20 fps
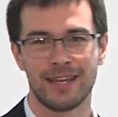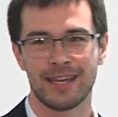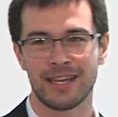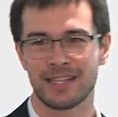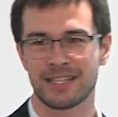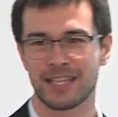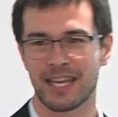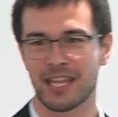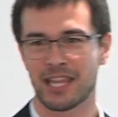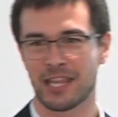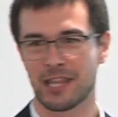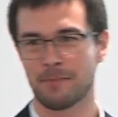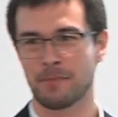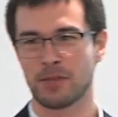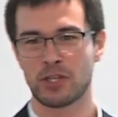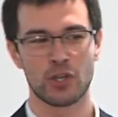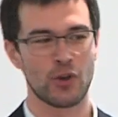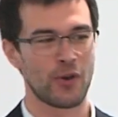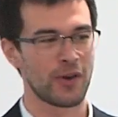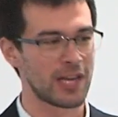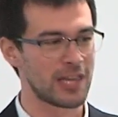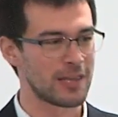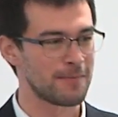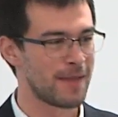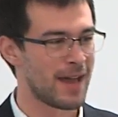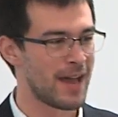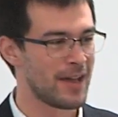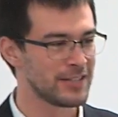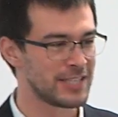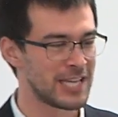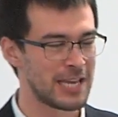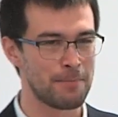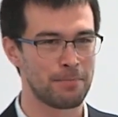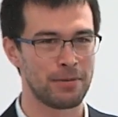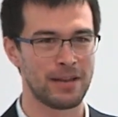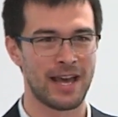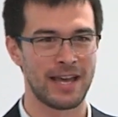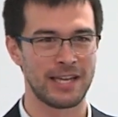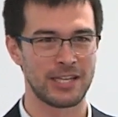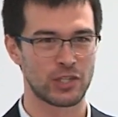you can see that the majority of the males here
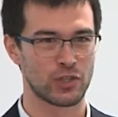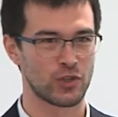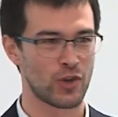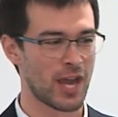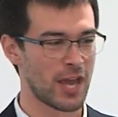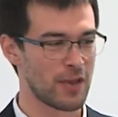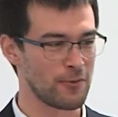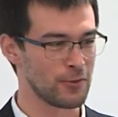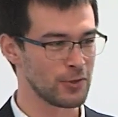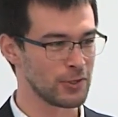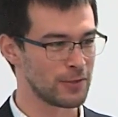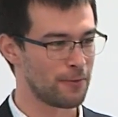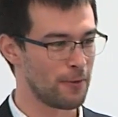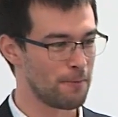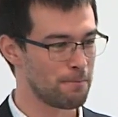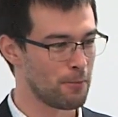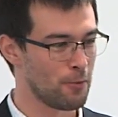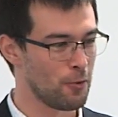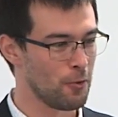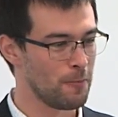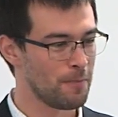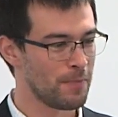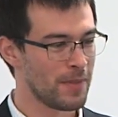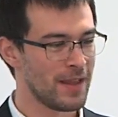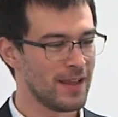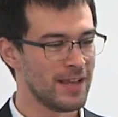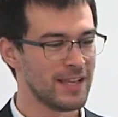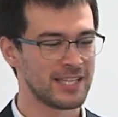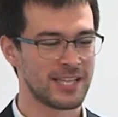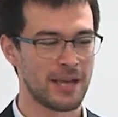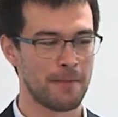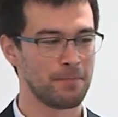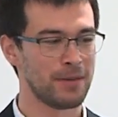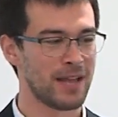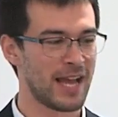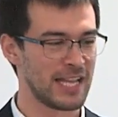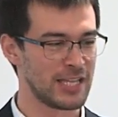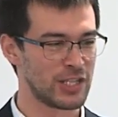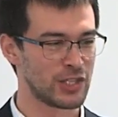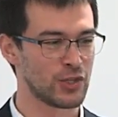played Australian rules football, some
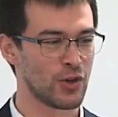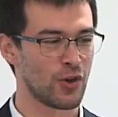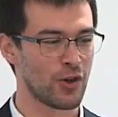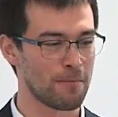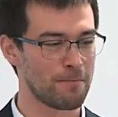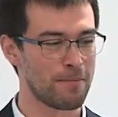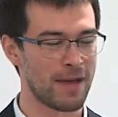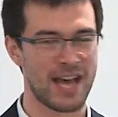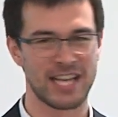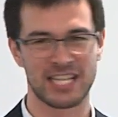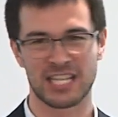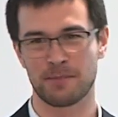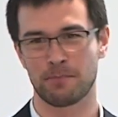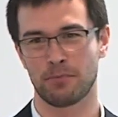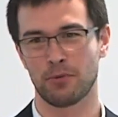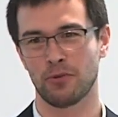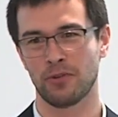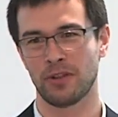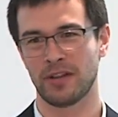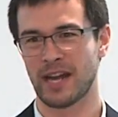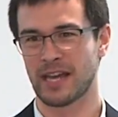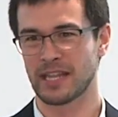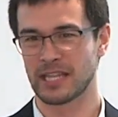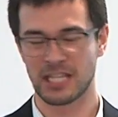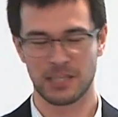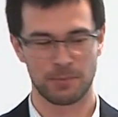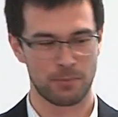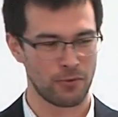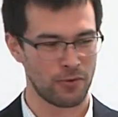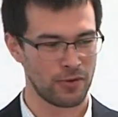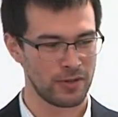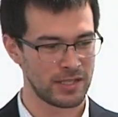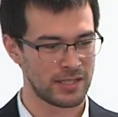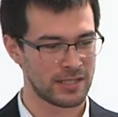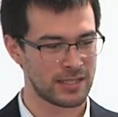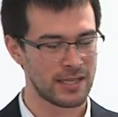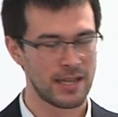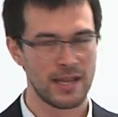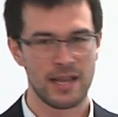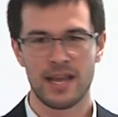played soccer, basketball and other
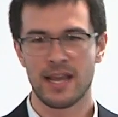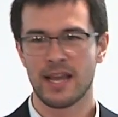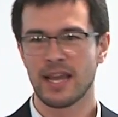sports.